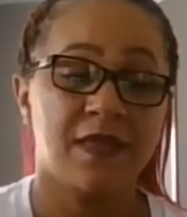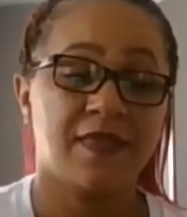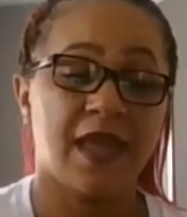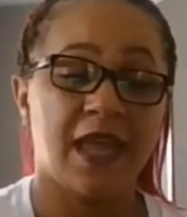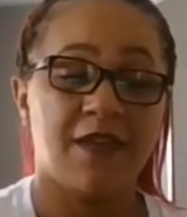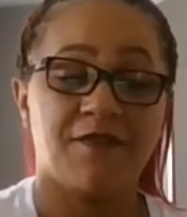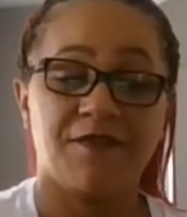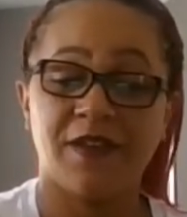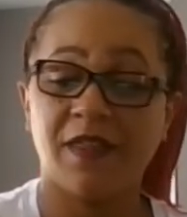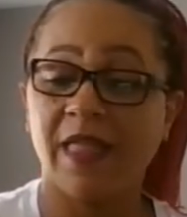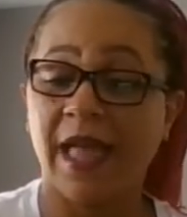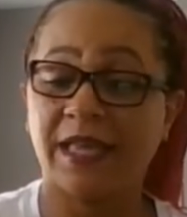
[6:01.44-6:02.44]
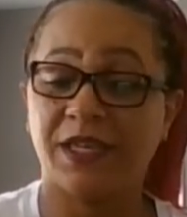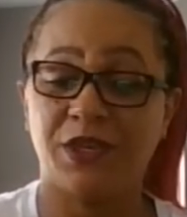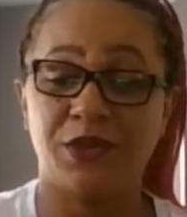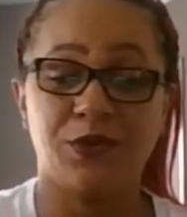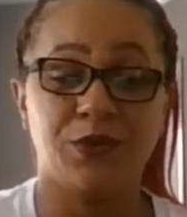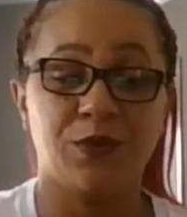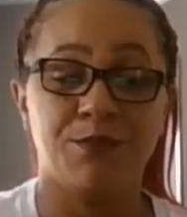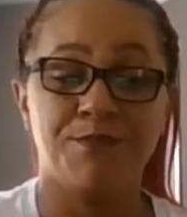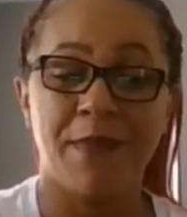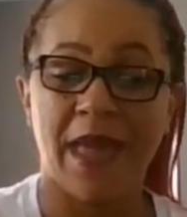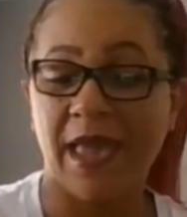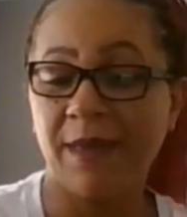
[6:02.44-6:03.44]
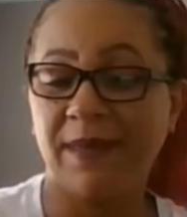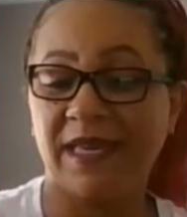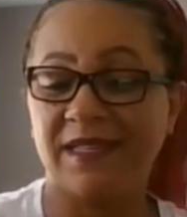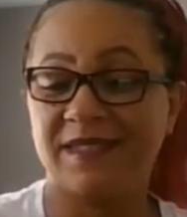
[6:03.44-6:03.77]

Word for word: they feel like you maybe